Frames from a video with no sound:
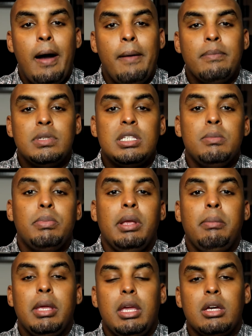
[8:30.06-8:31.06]
simply
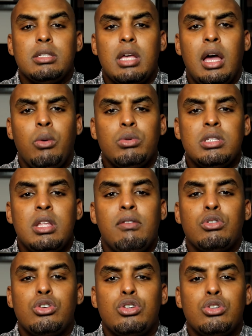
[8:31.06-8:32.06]
because I was
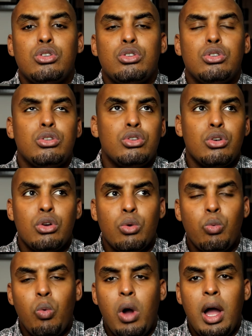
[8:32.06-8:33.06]
never sure
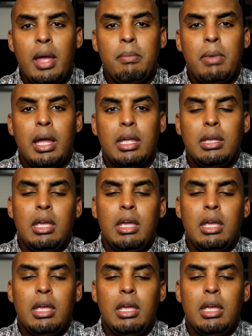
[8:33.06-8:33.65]
why my